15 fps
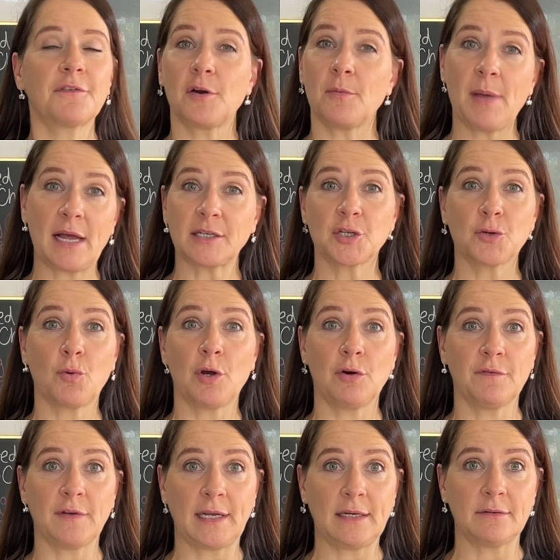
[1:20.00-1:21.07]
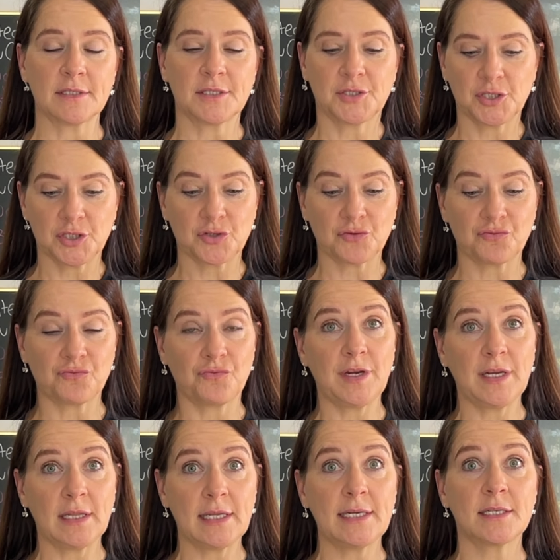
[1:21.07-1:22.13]
about 12 hours, just to
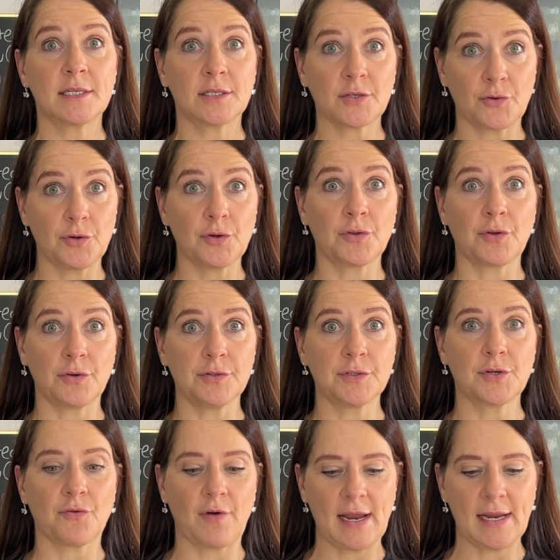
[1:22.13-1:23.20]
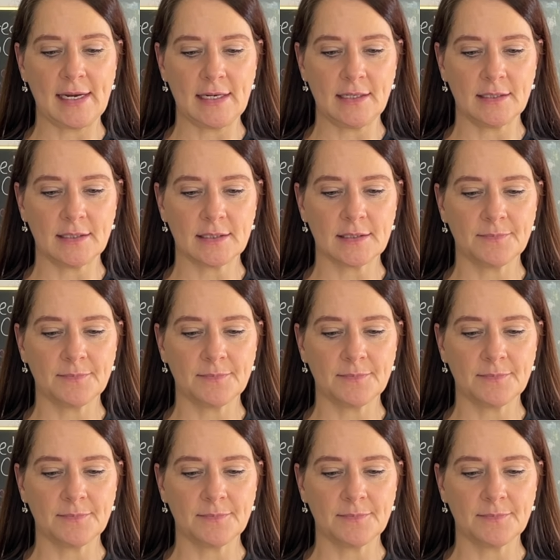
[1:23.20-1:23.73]
really soak those grains.